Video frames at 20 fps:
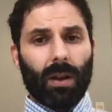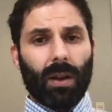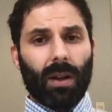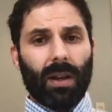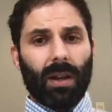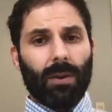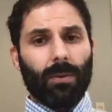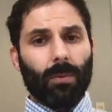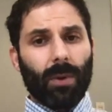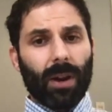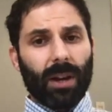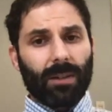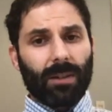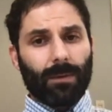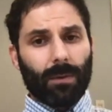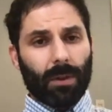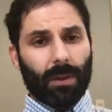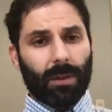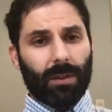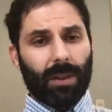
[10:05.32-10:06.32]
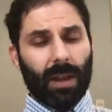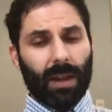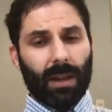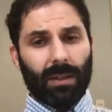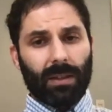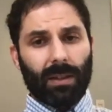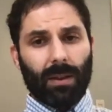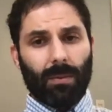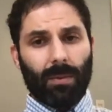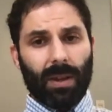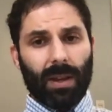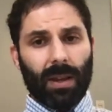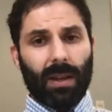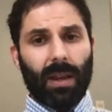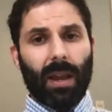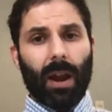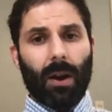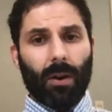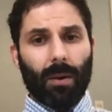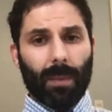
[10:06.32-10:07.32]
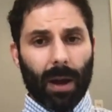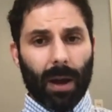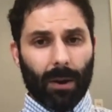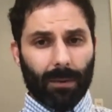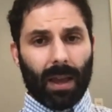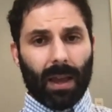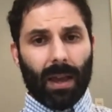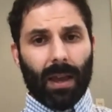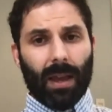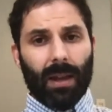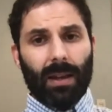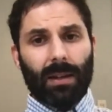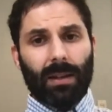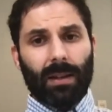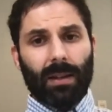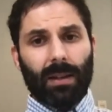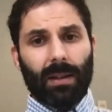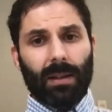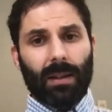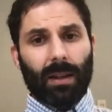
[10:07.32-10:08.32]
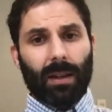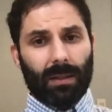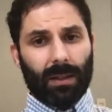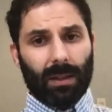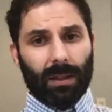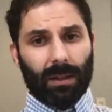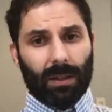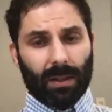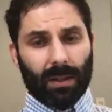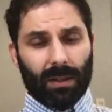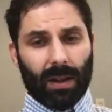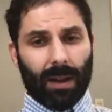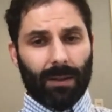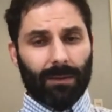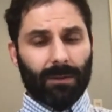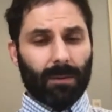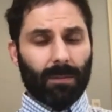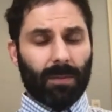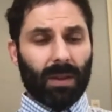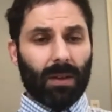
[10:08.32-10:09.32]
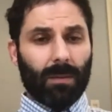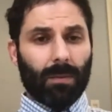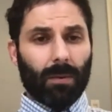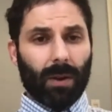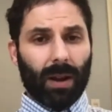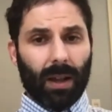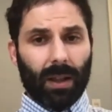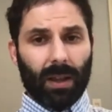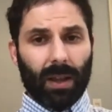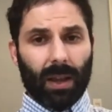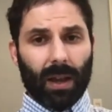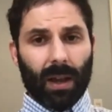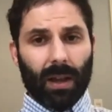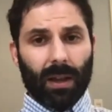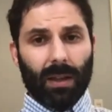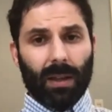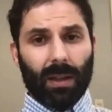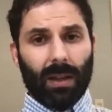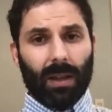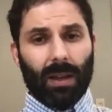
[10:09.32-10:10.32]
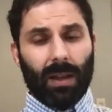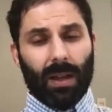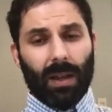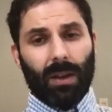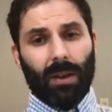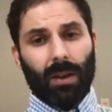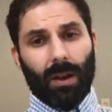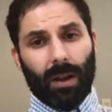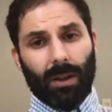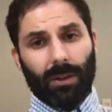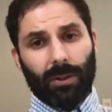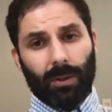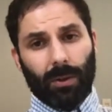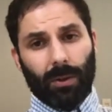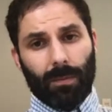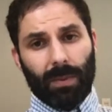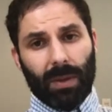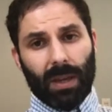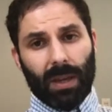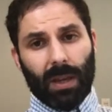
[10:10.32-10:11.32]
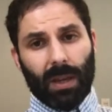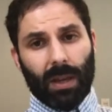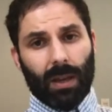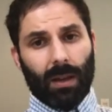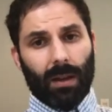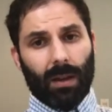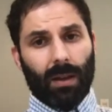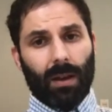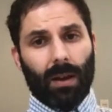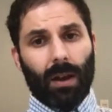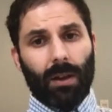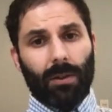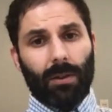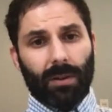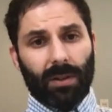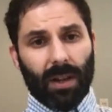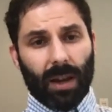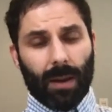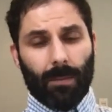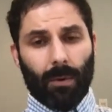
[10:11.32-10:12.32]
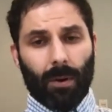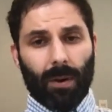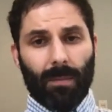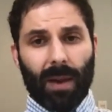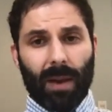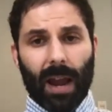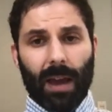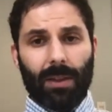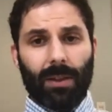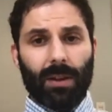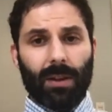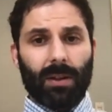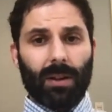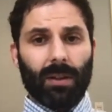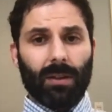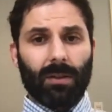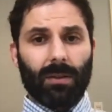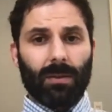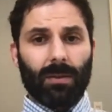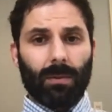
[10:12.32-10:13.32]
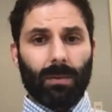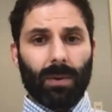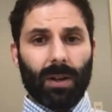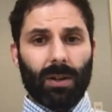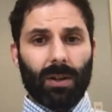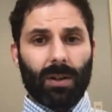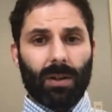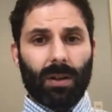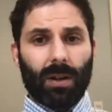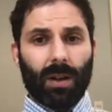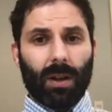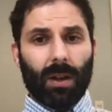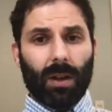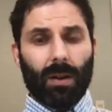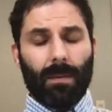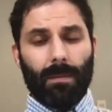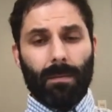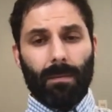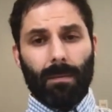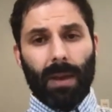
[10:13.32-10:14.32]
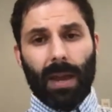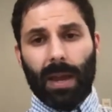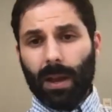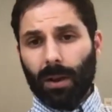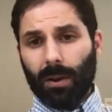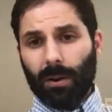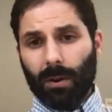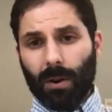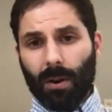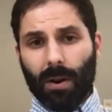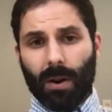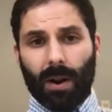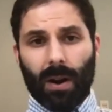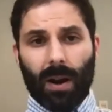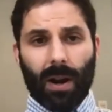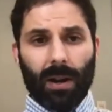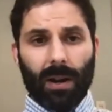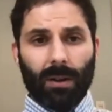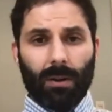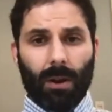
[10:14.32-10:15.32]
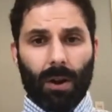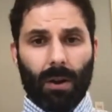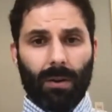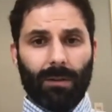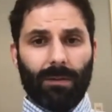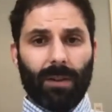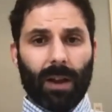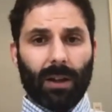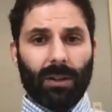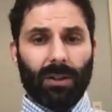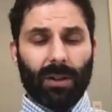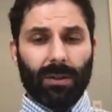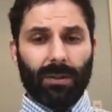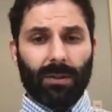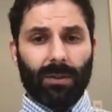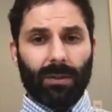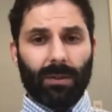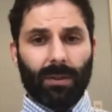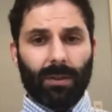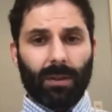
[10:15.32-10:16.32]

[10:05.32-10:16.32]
enrich for the things that we care about. And it doesn't just have to be Borrelia, it could also be other tick-borne pathogens, which may occur in co-infections.